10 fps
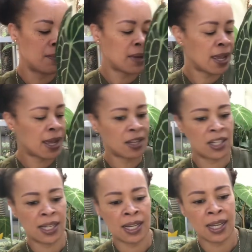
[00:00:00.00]
I
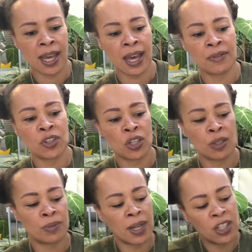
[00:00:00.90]
actually
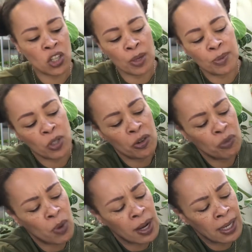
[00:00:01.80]
chopped
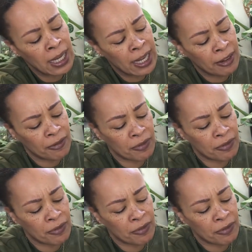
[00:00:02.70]
off one leaf.